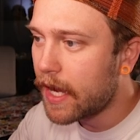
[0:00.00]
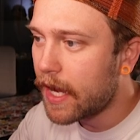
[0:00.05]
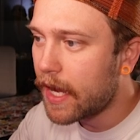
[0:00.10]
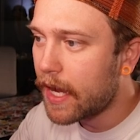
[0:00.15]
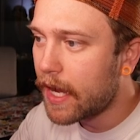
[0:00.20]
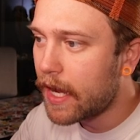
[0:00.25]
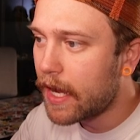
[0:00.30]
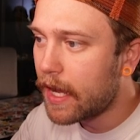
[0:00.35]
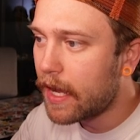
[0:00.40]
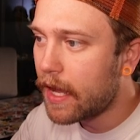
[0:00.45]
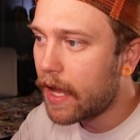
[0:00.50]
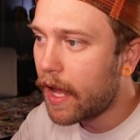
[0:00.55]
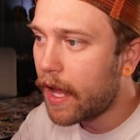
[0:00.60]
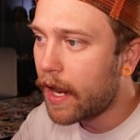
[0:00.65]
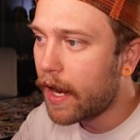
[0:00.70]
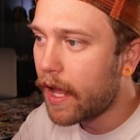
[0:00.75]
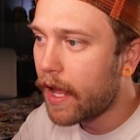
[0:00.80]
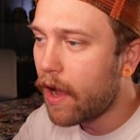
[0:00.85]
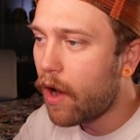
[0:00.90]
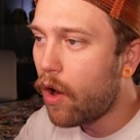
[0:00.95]

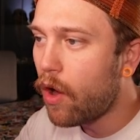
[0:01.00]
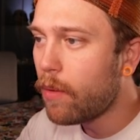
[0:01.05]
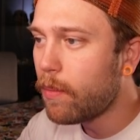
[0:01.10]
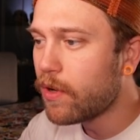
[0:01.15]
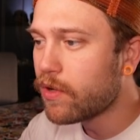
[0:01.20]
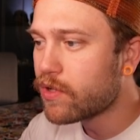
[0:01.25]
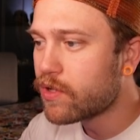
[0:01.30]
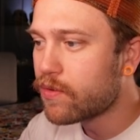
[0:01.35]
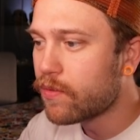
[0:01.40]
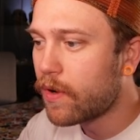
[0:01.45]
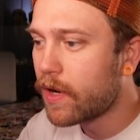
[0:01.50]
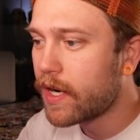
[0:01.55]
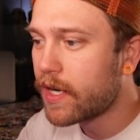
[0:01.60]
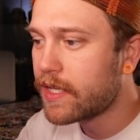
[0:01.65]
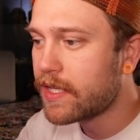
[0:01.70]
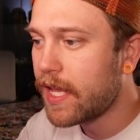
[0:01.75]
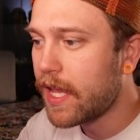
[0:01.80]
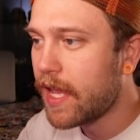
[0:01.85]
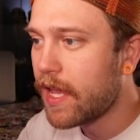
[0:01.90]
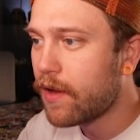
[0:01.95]
I almost wanna
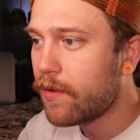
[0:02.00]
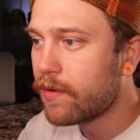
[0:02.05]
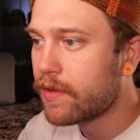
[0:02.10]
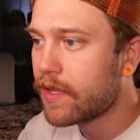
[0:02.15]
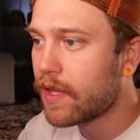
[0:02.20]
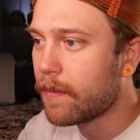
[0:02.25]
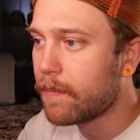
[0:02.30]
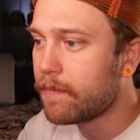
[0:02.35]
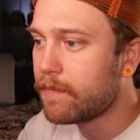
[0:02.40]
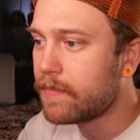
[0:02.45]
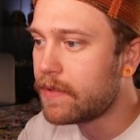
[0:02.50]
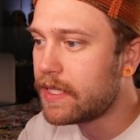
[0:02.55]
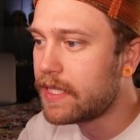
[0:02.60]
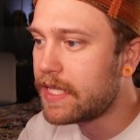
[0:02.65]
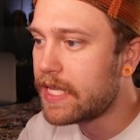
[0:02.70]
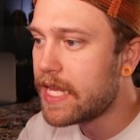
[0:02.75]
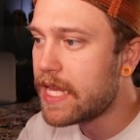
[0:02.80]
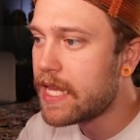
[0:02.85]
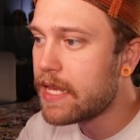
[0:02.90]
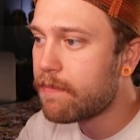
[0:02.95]
take with the
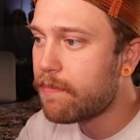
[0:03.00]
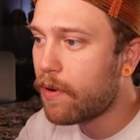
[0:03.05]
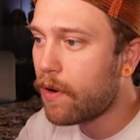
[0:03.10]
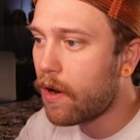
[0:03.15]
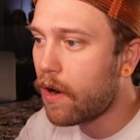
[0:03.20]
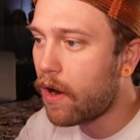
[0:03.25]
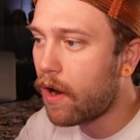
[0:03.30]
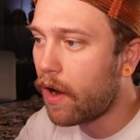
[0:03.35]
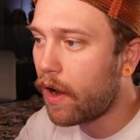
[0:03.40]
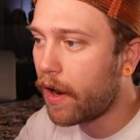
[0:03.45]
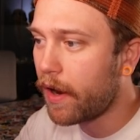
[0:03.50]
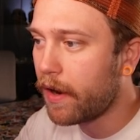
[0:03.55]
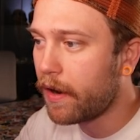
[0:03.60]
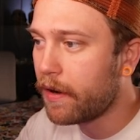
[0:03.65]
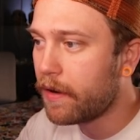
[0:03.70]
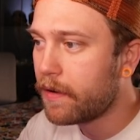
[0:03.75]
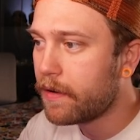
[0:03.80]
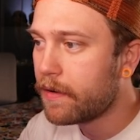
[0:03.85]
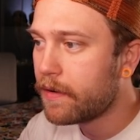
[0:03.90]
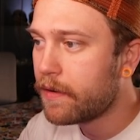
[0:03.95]
D pawn.